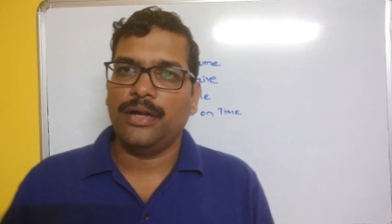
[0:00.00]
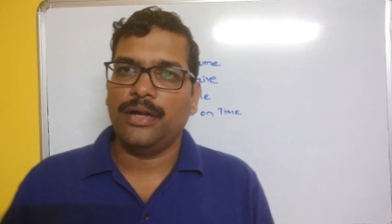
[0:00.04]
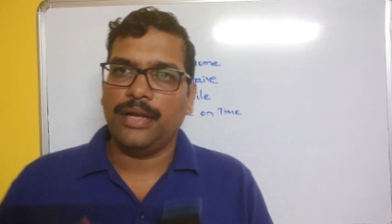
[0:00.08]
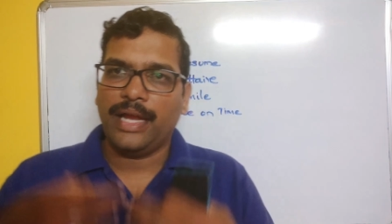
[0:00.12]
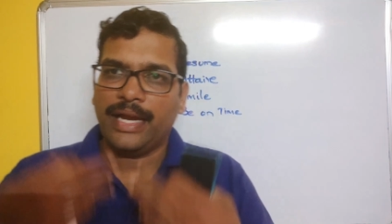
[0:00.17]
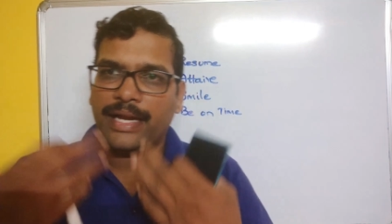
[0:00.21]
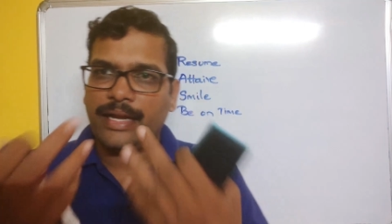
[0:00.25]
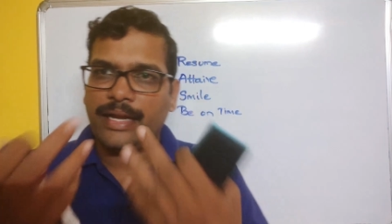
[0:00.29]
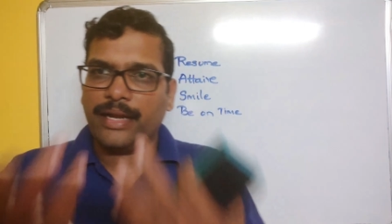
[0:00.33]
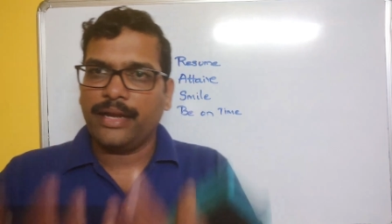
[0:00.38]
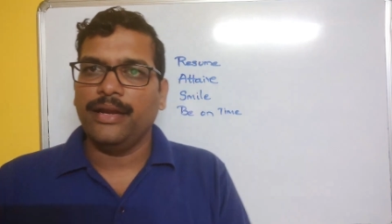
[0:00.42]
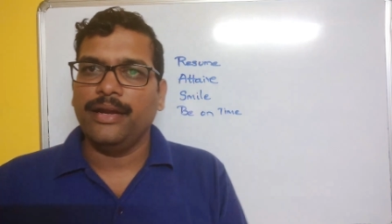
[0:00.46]

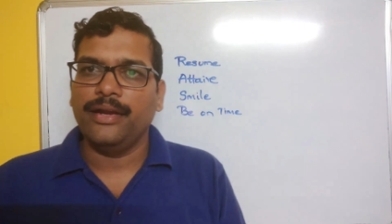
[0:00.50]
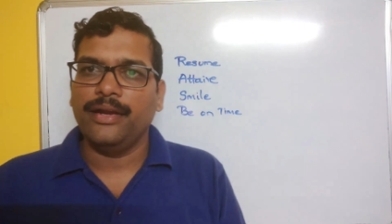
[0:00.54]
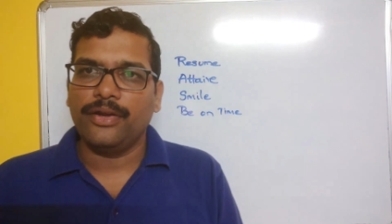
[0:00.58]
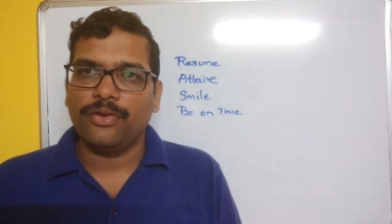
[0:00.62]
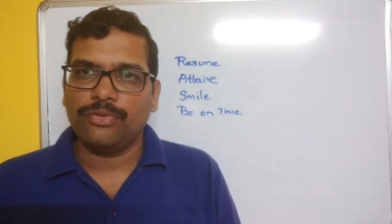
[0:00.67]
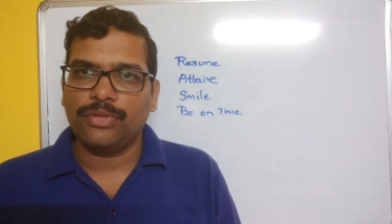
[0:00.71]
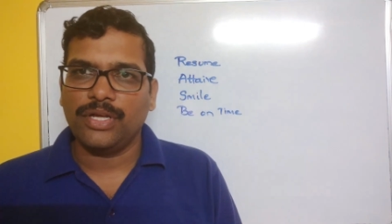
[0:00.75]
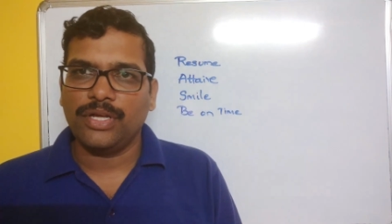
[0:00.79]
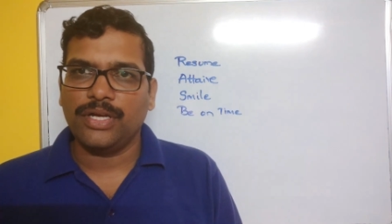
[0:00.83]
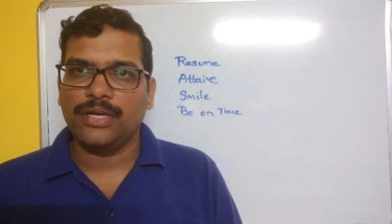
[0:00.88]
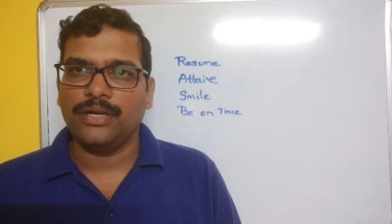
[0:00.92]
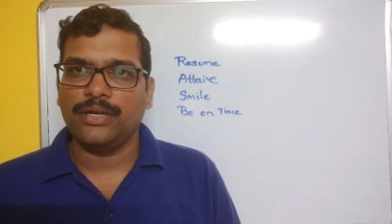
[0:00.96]
entering
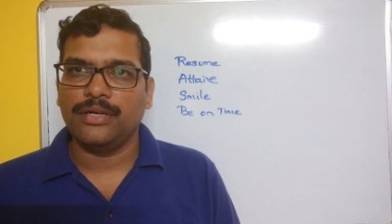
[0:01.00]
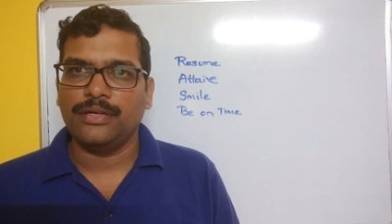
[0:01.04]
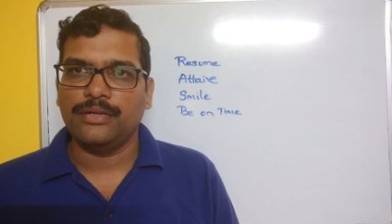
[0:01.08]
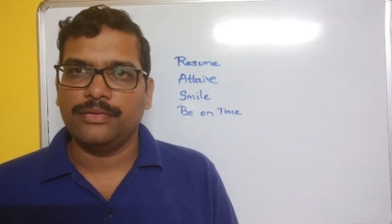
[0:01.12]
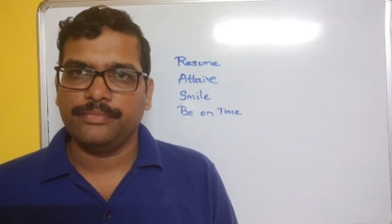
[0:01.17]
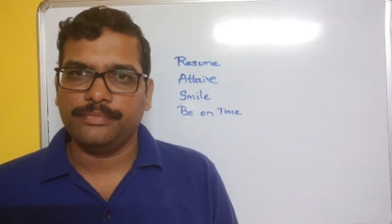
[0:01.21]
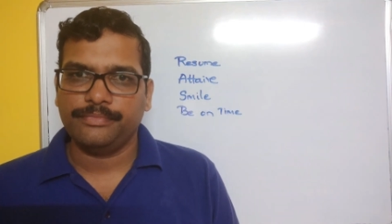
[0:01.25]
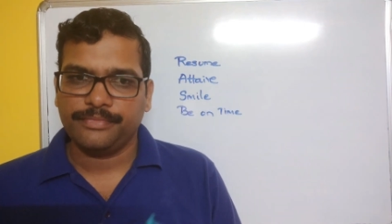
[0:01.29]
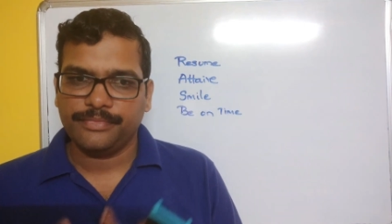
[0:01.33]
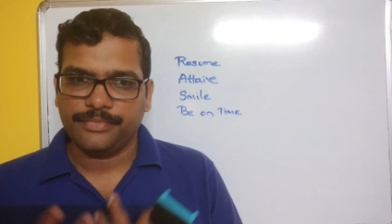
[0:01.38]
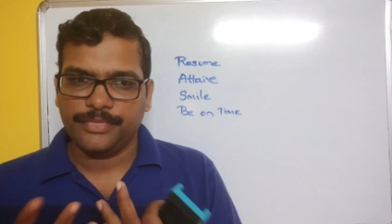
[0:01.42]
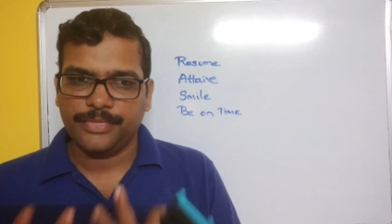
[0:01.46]
into
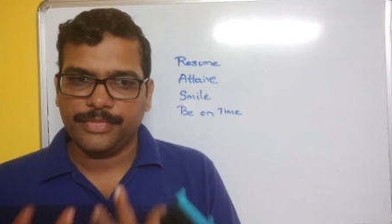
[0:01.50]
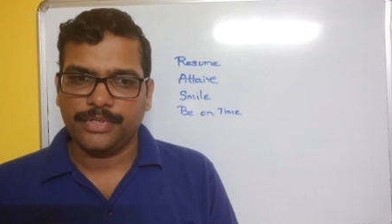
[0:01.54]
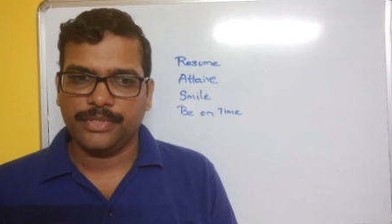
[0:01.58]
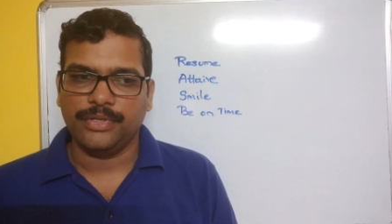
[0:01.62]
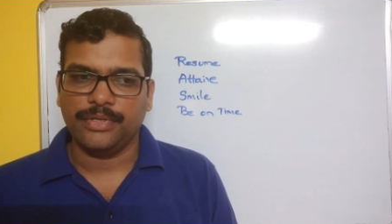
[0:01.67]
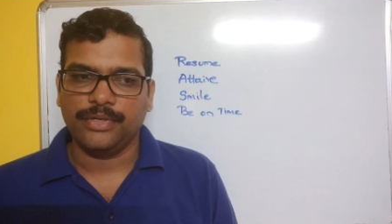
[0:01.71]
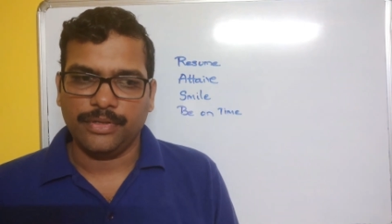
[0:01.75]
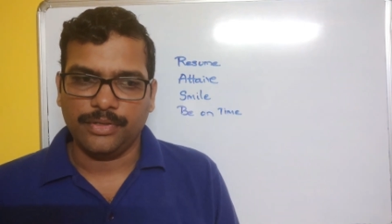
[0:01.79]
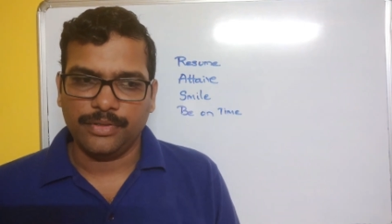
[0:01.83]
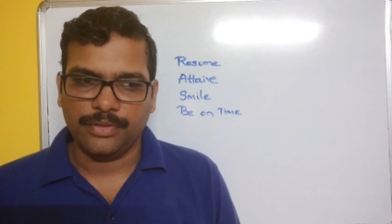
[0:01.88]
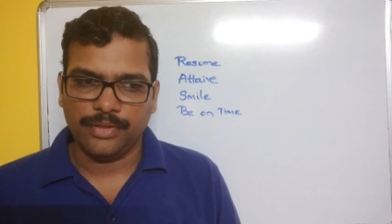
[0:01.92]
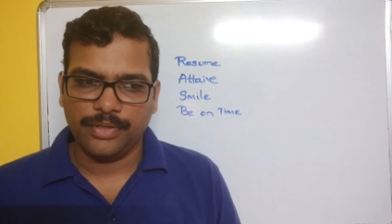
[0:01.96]
the
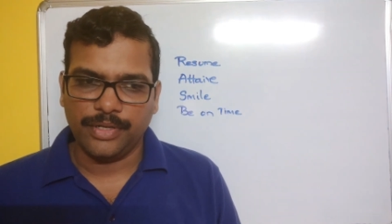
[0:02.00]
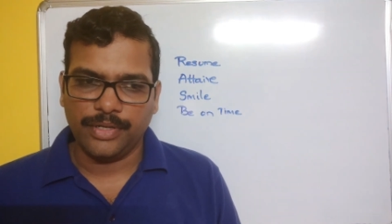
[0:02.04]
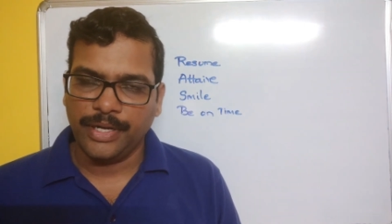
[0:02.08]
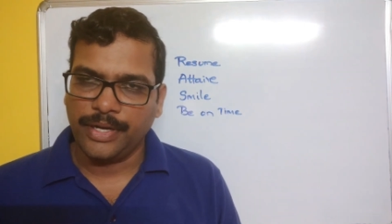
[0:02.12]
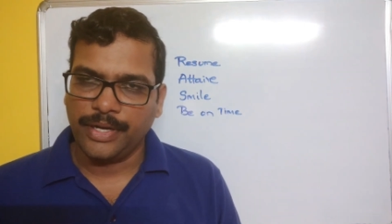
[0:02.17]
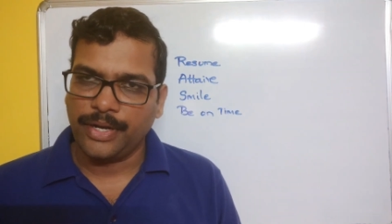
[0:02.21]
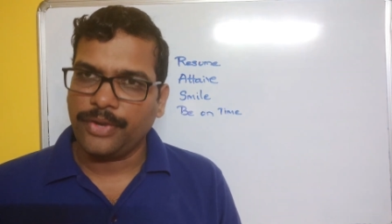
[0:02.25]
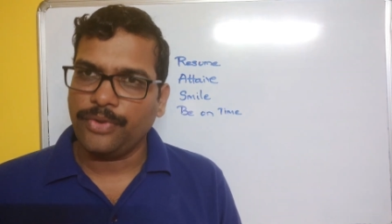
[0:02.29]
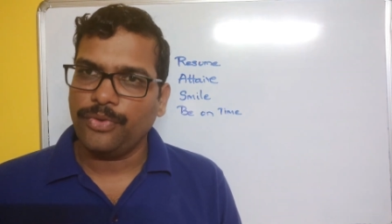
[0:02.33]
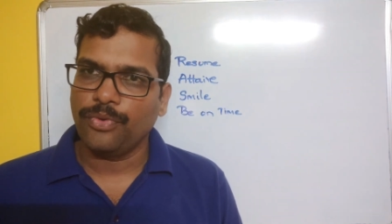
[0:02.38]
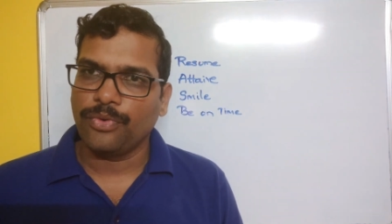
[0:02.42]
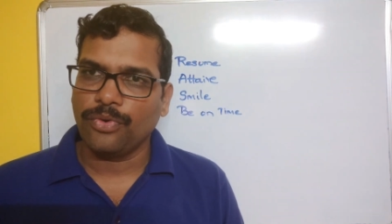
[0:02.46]

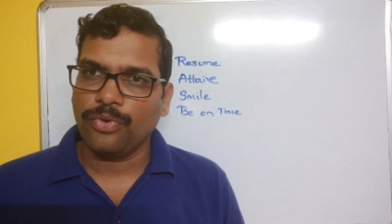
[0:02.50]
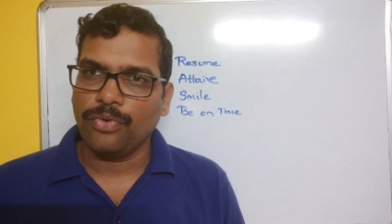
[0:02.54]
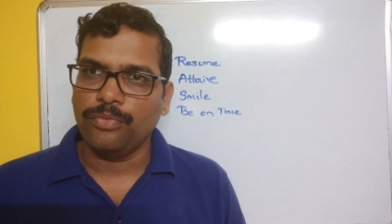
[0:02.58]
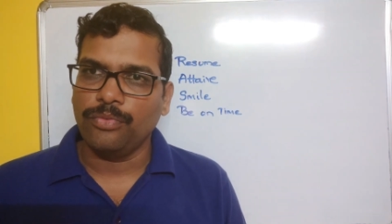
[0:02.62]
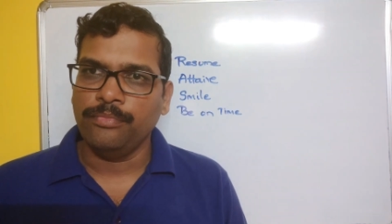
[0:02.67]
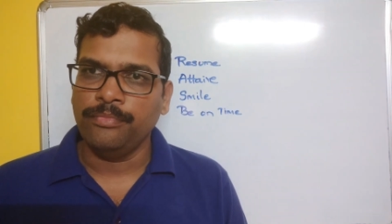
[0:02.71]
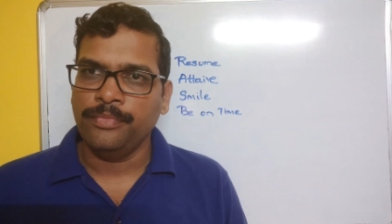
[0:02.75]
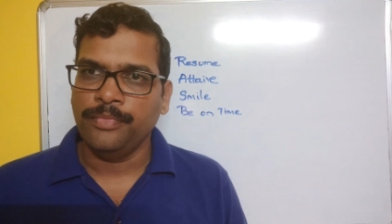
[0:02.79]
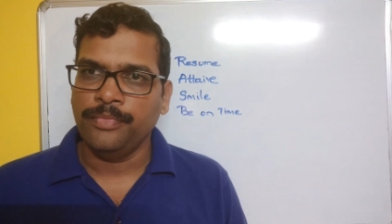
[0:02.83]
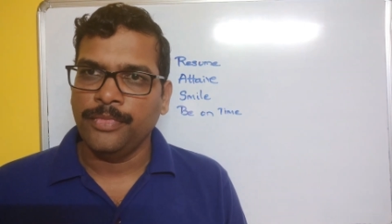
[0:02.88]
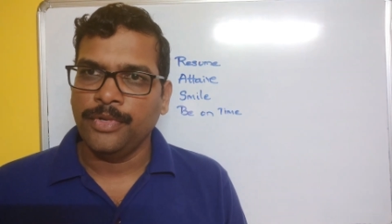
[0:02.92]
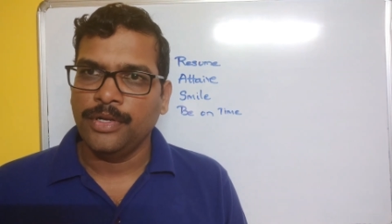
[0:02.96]
interview
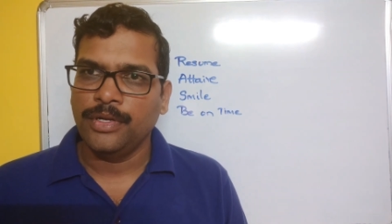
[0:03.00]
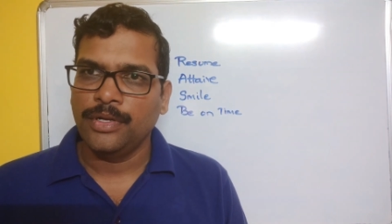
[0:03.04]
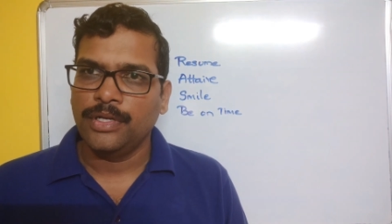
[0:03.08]
room,